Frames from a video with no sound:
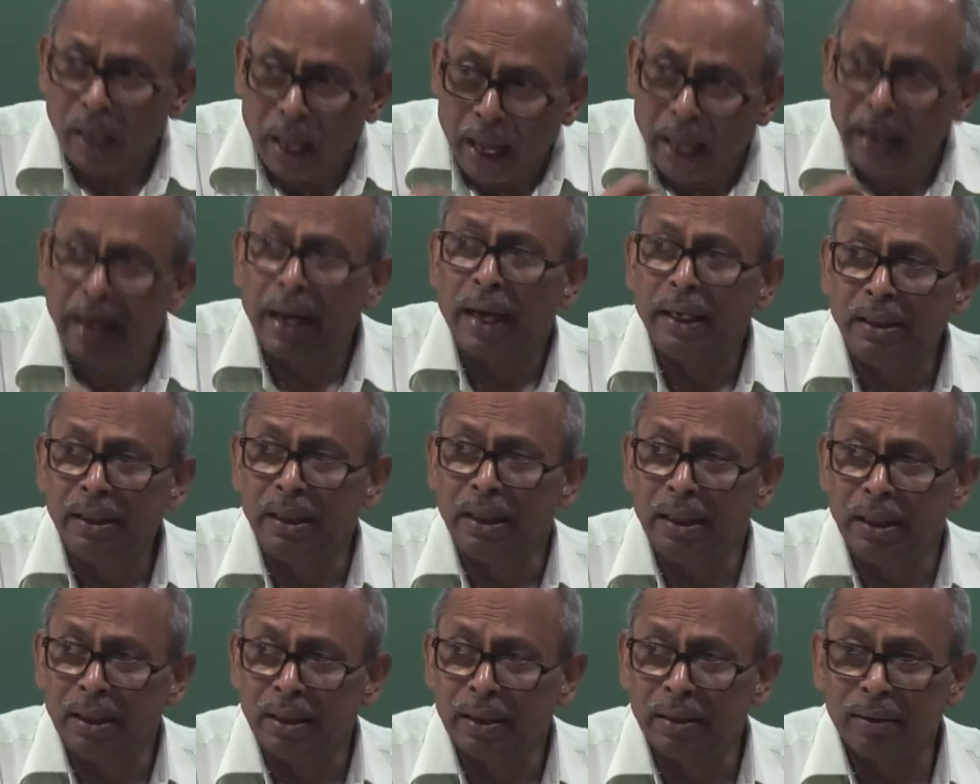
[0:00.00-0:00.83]

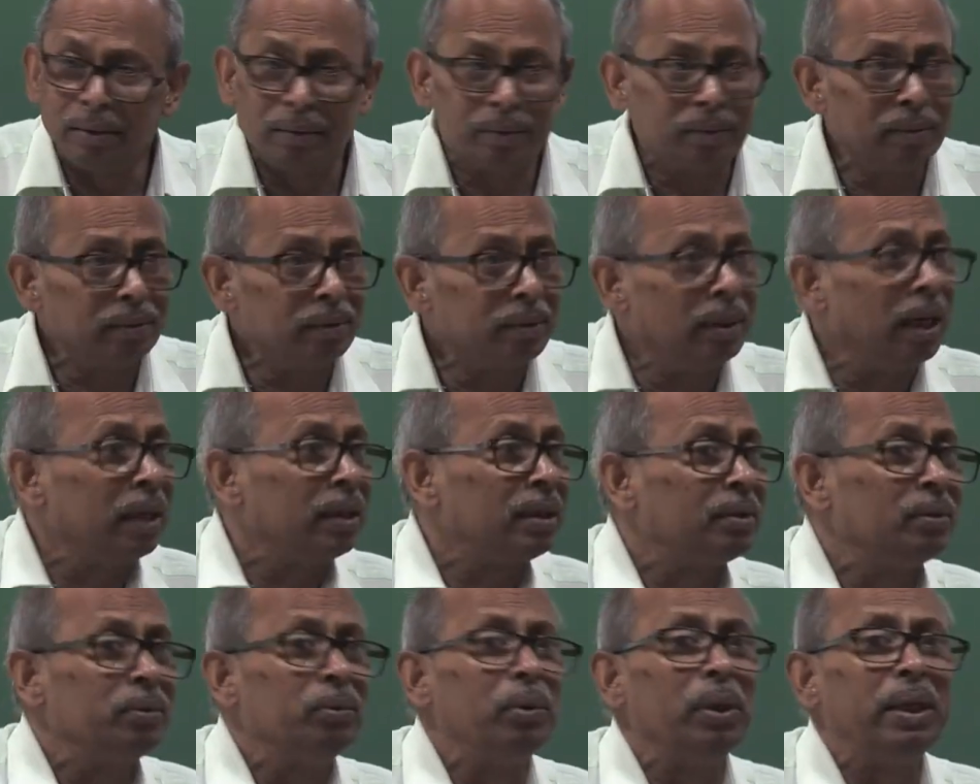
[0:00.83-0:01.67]
energy that
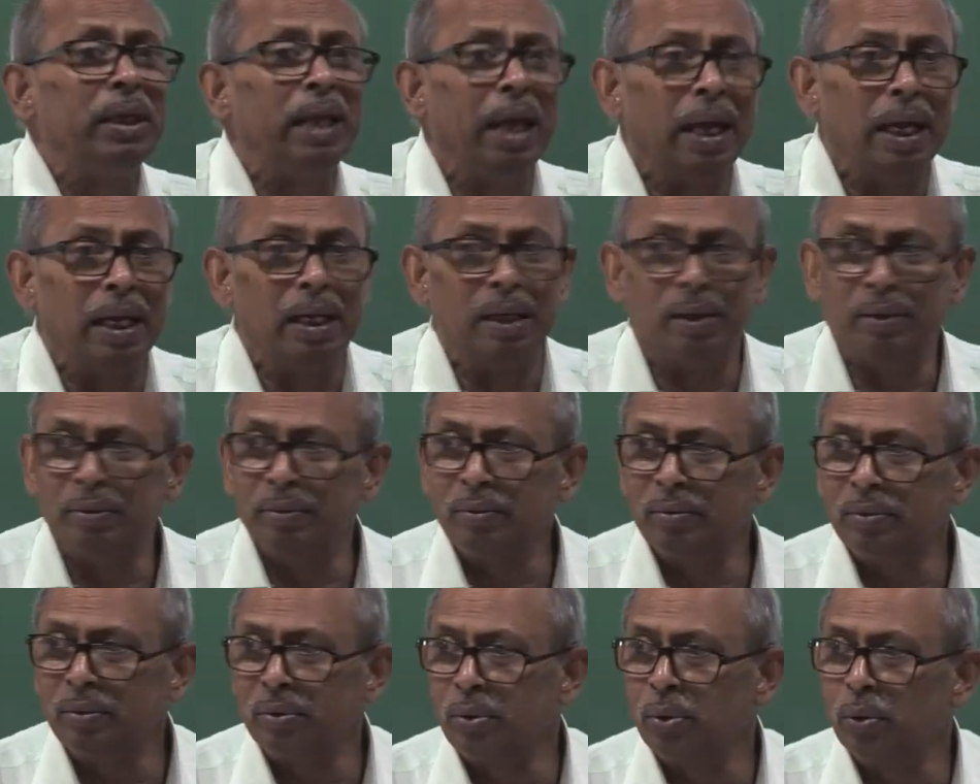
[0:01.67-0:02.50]
we gain
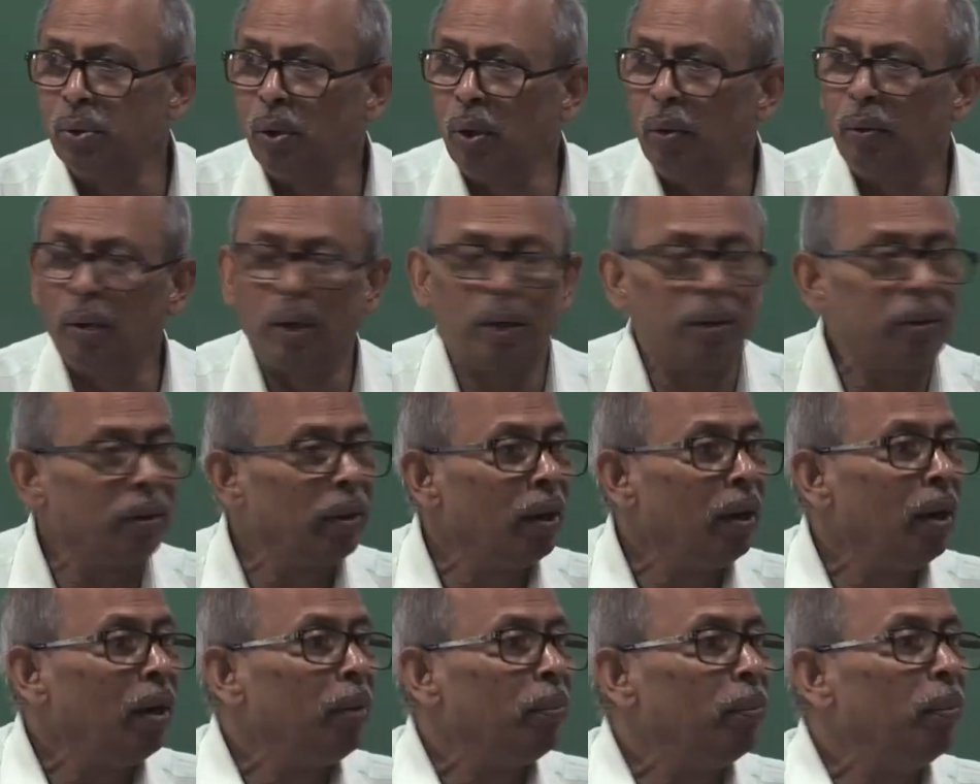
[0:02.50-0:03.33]
through our
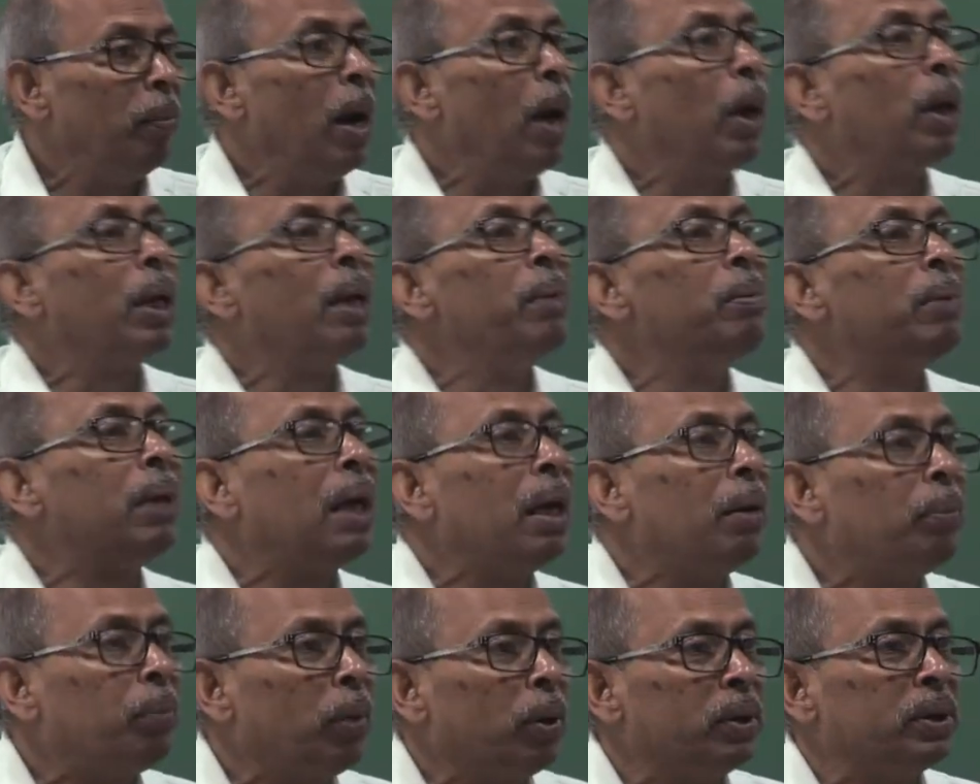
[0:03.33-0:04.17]

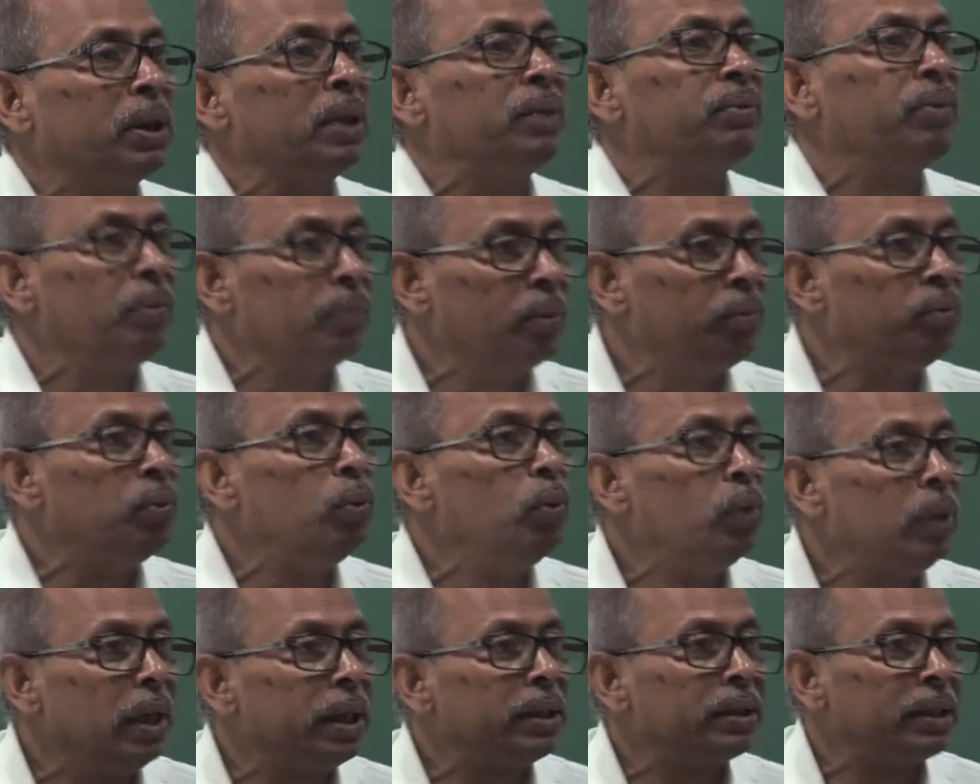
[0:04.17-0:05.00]
biochemical process from the
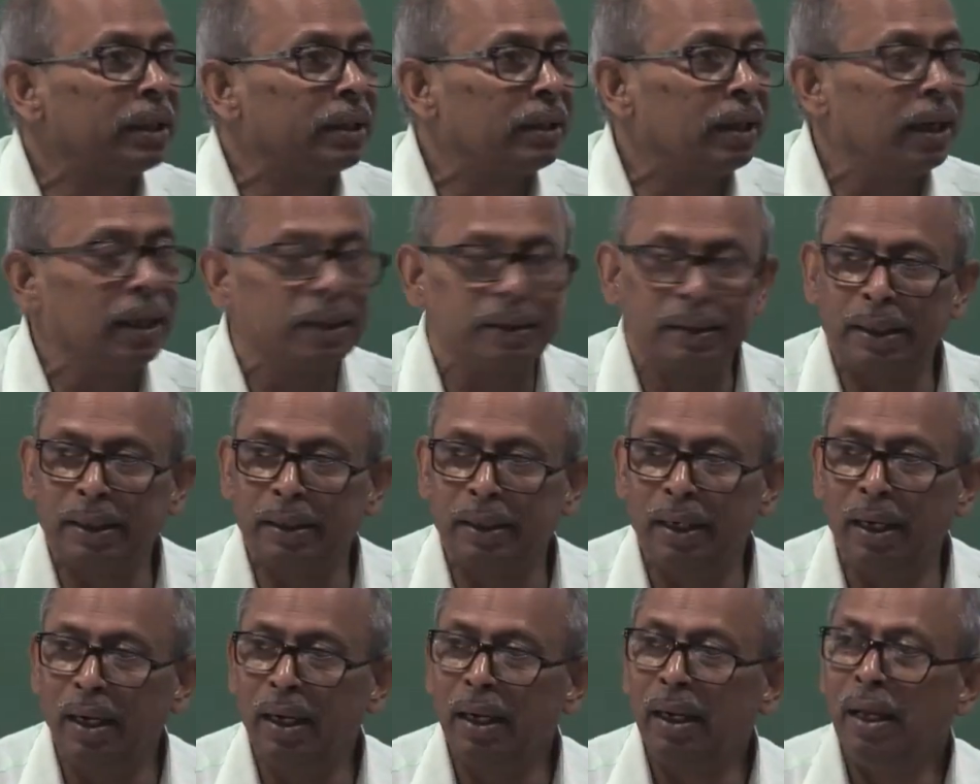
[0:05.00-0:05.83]
food, etc.,
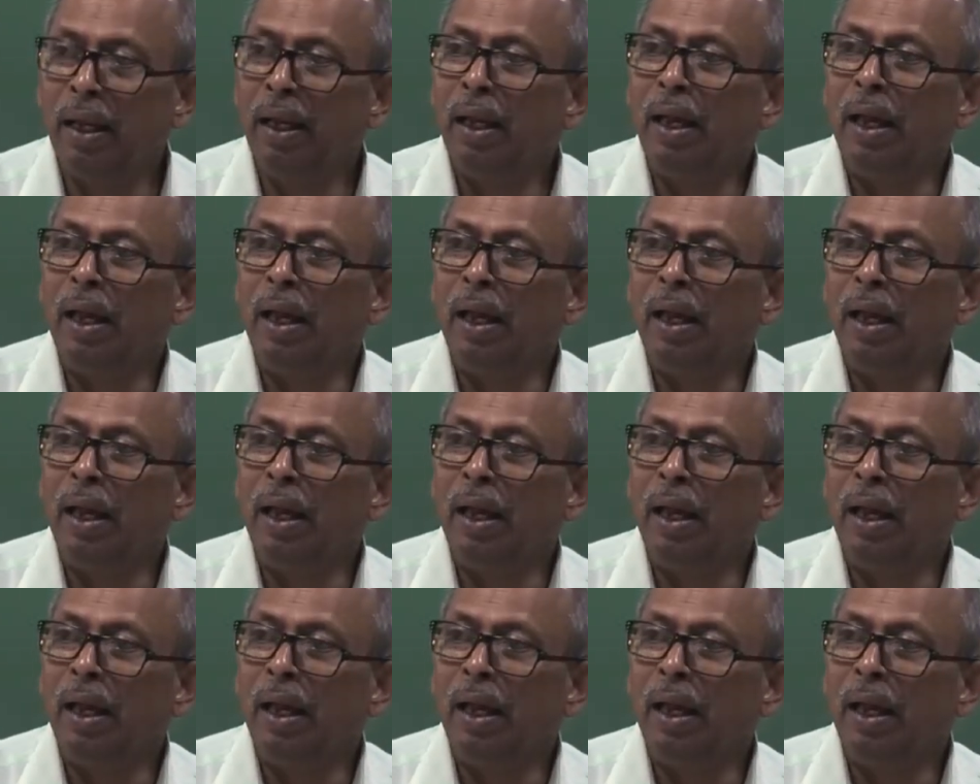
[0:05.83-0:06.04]
etc.,